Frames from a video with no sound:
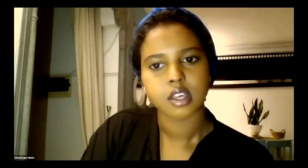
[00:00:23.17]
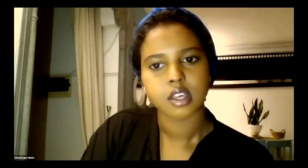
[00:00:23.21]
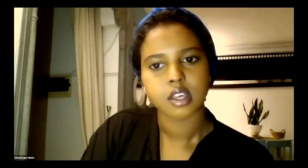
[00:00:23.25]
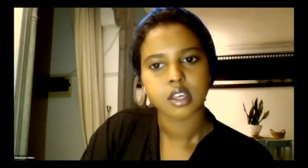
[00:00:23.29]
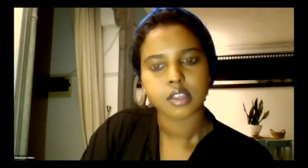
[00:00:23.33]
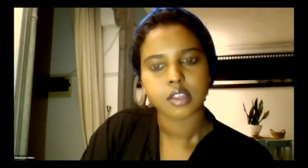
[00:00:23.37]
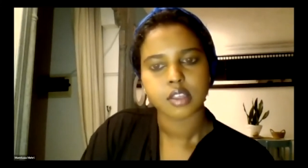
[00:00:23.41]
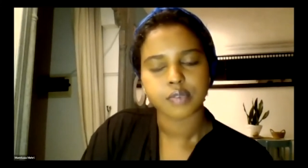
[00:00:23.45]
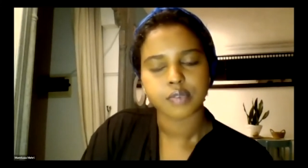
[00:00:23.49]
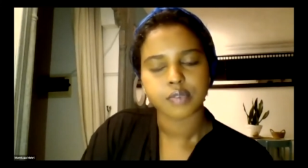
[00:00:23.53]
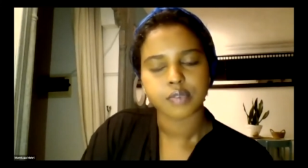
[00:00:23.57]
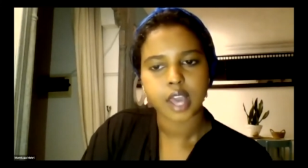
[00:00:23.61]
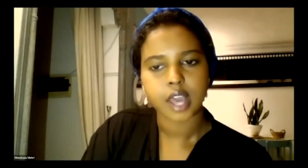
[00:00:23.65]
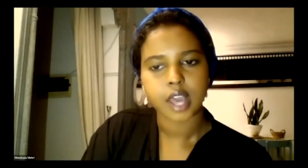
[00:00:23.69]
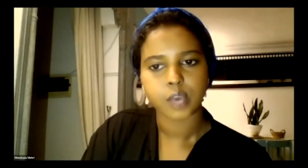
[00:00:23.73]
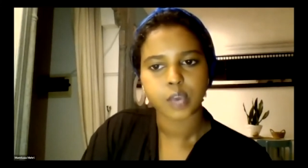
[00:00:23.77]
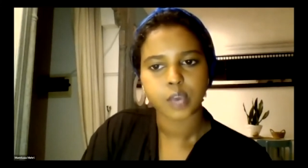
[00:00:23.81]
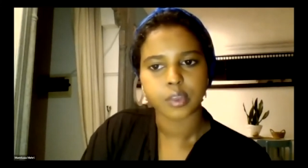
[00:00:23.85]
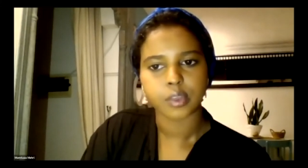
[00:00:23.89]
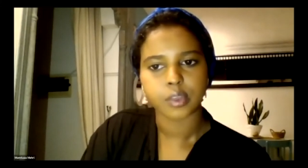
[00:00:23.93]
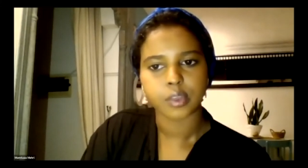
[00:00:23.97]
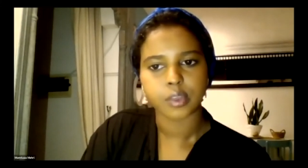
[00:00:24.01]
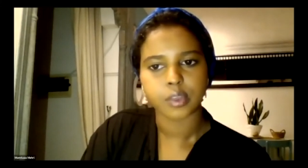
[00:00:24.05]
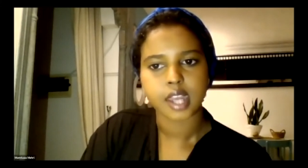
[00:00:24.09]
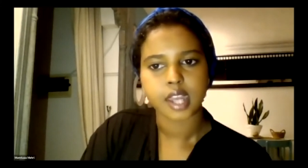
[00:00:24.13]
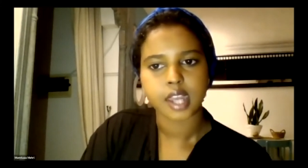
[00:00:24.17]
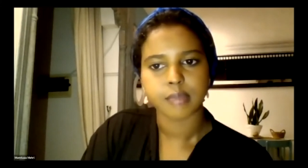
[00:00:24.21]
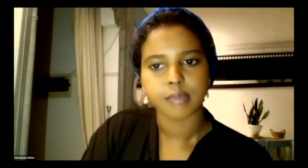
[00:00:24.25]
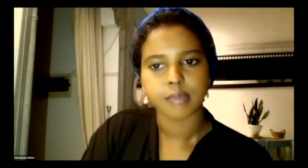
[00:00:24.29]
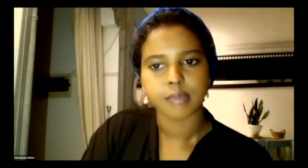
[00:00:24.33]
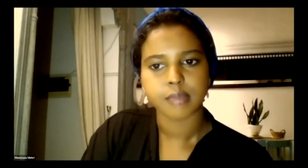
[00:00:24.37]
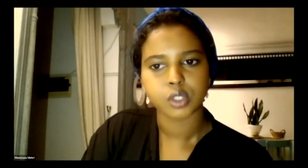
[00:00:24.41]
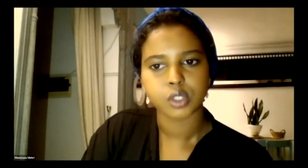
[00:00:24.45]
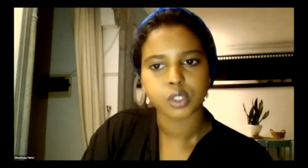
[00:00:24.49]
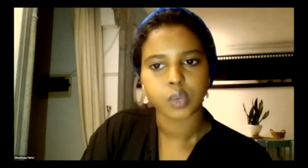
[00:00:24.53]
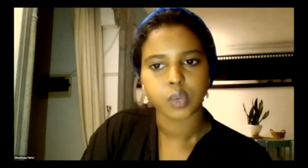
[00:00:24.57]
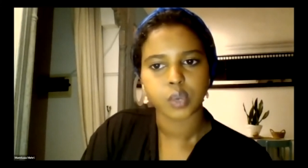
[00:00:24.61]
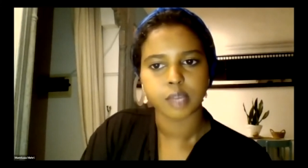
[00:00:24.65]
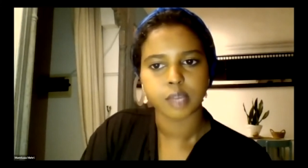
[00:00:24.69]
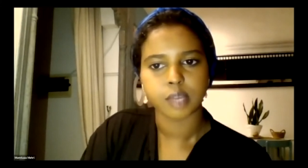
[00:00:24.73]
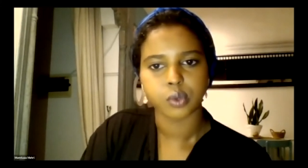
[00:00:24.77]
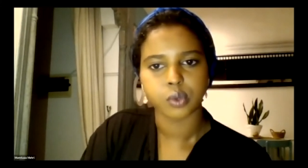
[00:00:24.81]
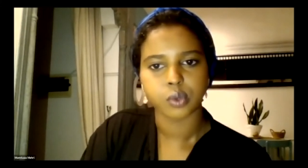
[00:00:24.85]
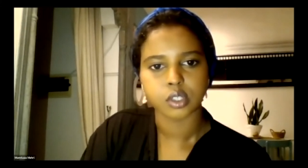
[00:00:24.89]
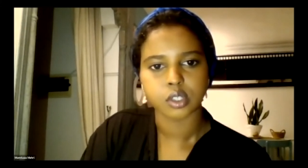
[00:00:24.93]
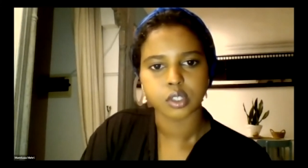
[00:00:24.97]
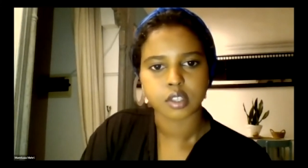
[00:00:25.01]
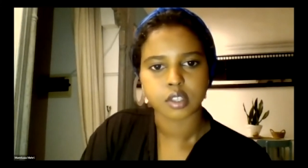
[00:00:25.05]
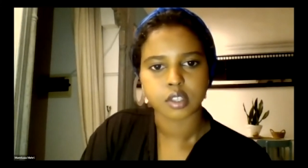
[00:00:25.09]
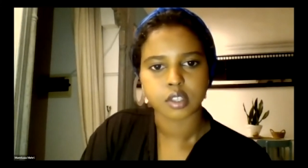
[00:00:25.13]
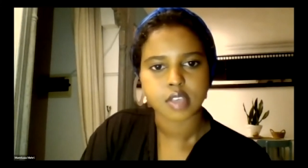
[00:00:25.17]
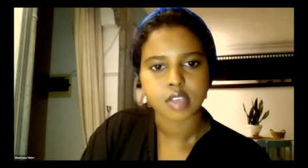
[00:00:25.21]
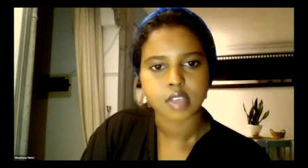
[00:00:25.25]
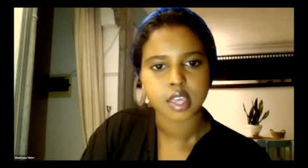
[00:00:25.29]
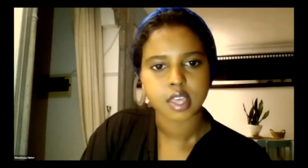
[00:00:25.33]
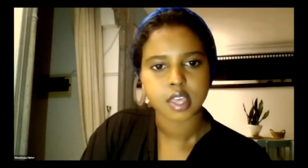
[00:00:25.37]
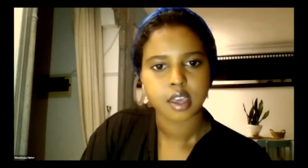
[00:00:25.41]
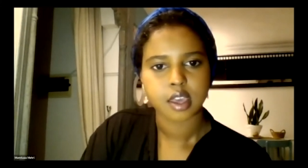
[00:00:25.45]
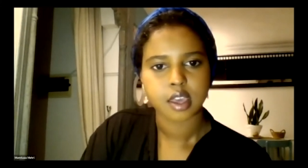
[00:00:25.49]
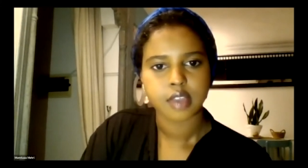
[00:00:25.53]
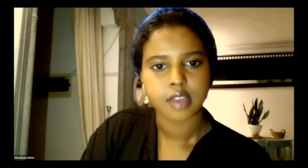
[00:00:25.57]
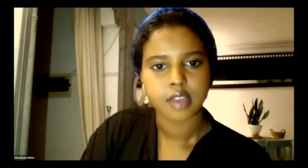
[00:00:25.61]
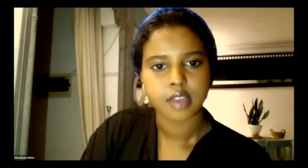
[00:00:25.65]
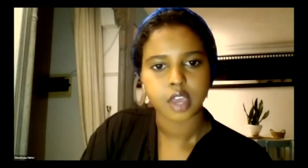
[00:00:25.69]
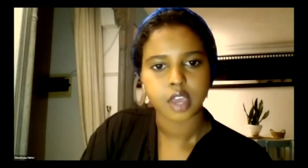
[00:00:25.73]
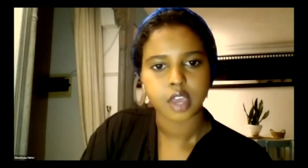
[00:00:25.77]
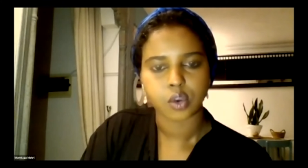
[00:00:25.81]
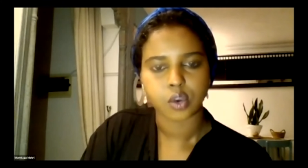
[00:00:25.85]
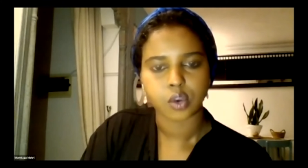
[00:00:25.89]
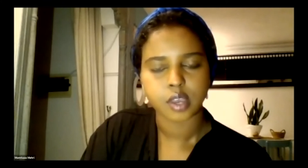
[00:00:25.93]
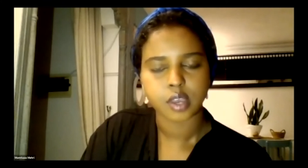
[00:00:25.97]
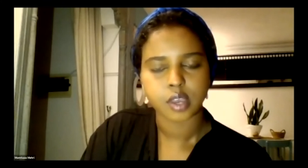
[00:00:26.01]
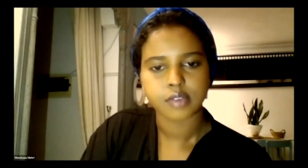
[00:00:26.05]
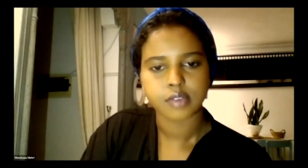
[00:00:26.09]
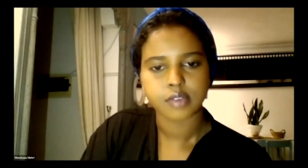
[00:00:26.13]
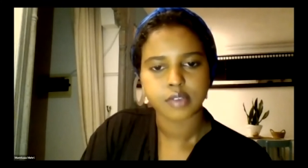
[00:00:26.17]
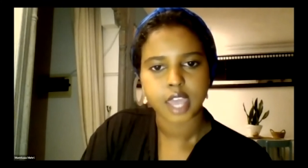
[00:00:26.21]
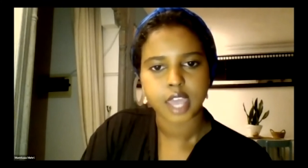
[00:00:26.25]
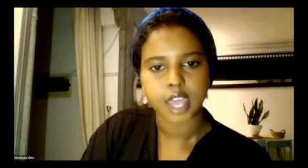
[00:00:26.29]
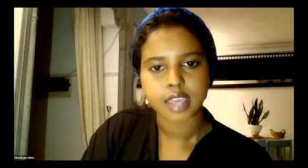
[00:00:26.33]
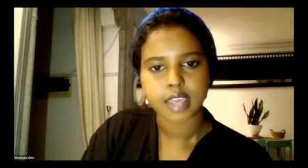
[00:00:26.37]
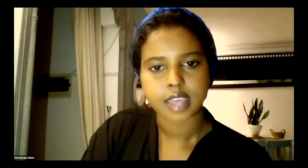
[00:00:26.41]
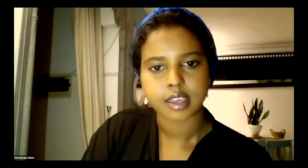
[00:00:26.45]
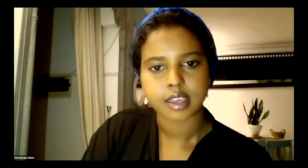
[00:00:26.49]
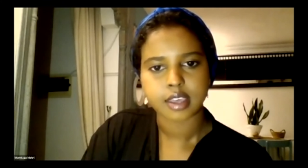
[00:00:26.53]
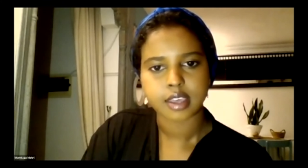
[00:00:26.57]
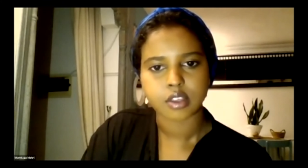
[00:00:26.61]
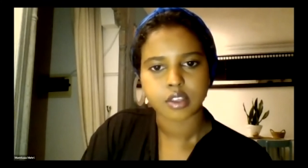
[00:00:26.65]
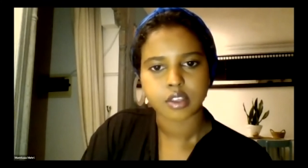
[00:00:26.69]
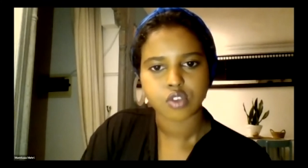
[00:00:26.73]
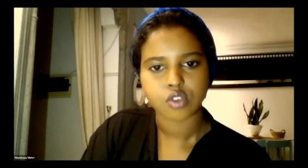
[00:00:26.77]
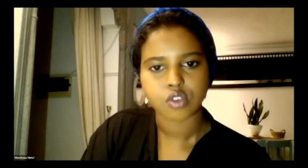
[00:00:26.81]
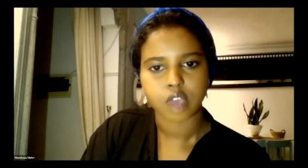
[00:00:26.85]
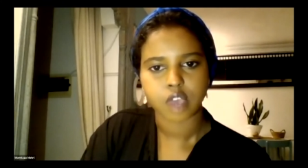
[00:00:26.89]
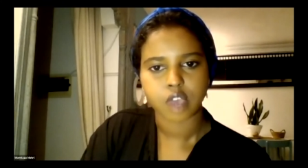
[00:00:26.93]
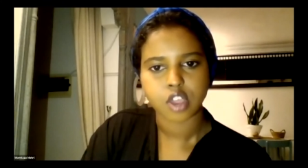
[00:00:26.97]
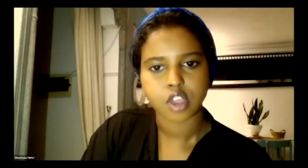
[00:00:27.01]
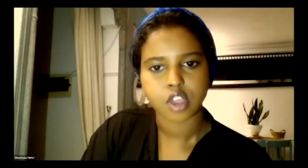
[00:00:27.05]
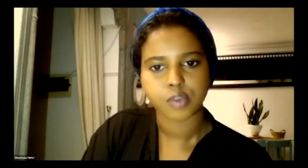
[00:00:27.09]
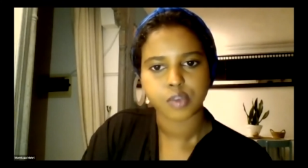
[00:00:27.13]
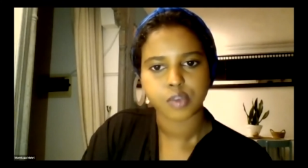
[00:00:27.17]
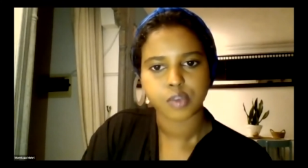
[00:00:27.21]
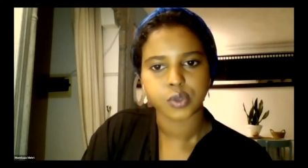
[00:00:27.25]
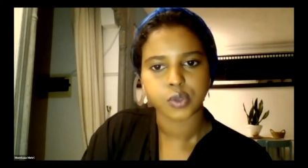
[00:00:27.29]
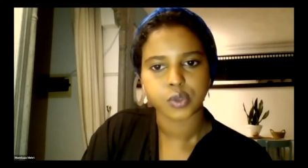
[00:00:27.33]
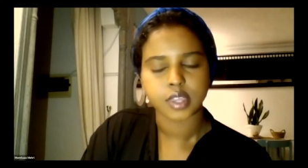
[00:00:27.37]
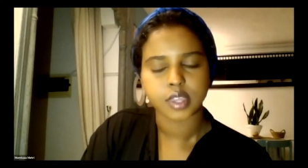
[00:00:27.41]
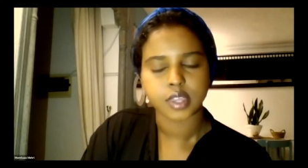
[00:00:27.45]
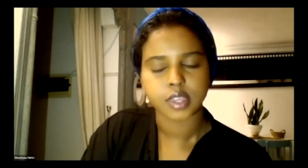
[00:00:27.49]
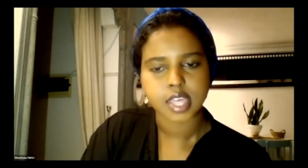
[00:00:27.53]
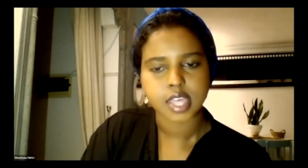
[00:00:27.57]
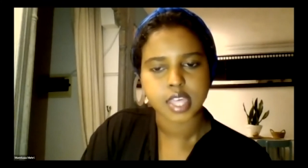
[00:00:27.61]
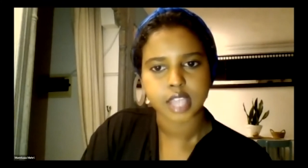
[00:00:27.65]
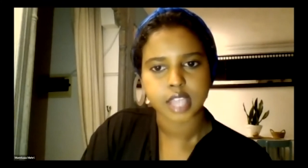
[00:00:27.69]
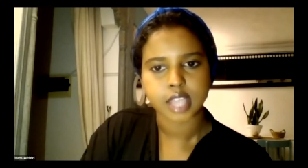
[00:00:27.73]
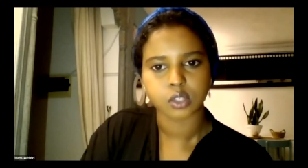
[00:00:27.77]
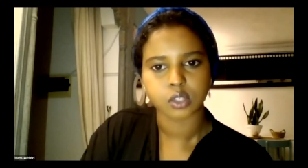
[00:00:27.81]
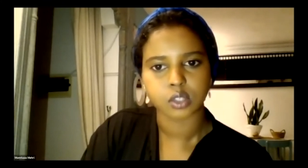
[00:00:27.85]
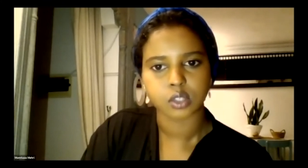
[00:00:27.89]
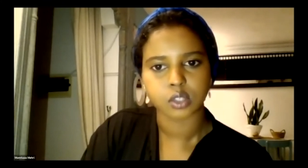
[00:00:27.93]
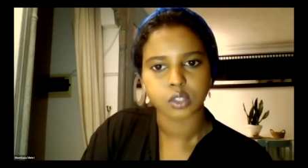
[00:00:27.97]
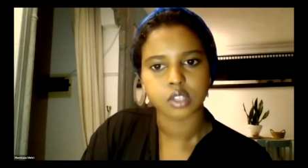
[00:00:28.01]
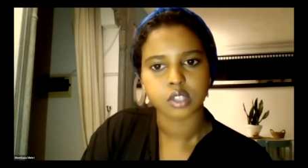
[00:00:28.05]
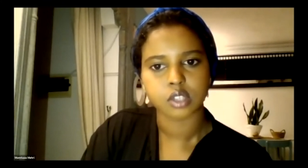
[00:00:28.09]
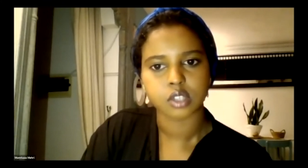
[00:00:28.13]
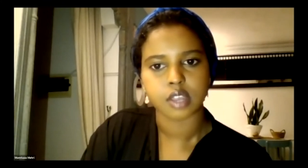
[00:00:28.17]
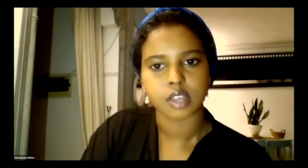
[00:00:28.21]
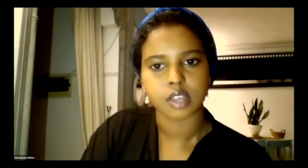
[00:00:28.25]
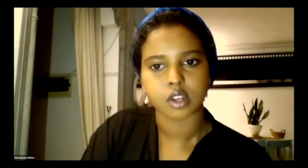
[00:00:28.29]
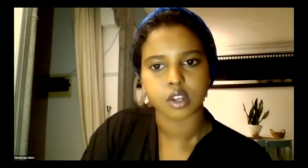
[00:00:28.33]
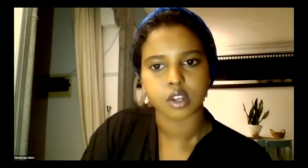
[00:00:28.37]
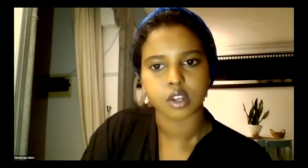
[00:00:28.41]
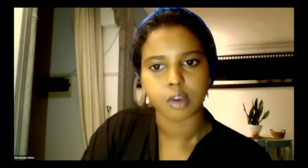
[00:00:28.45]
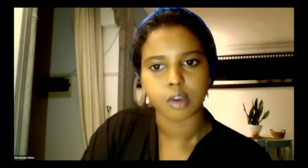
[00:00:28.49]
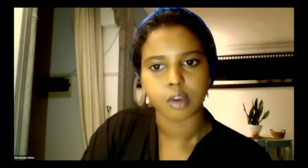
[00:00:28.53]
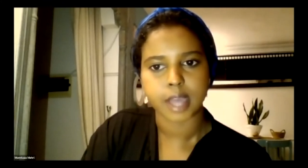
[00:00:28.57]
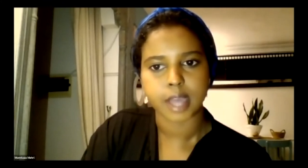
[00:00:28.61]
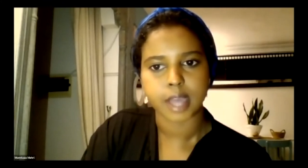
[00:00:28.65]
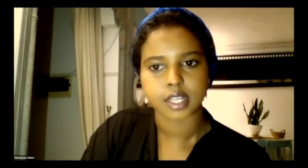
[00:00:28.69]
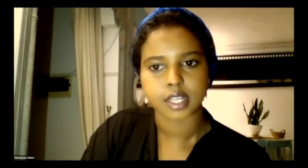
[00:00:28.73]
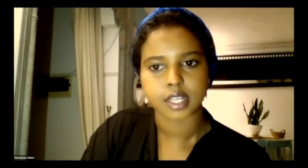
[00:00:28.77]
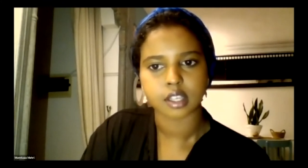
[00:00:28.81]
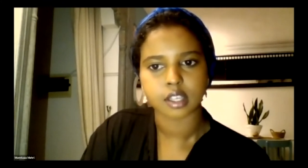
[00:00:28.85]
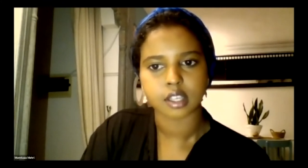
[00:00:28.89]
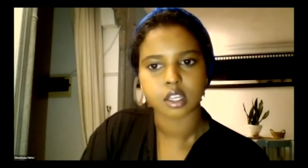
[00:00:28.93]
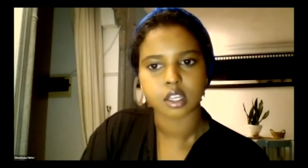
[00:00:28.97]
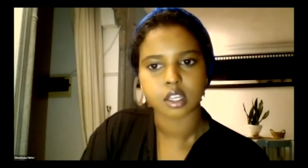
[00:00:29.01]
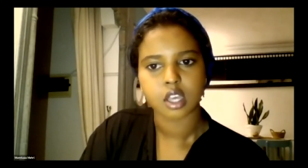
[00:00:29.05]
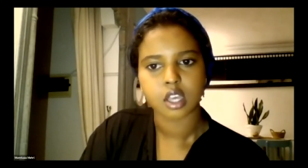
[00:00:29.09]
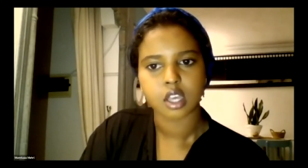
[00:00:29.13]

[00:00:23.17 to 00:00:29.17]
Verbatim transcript: the flight within and between borders, the aggrieved aching stretch between the settled and the nomadic,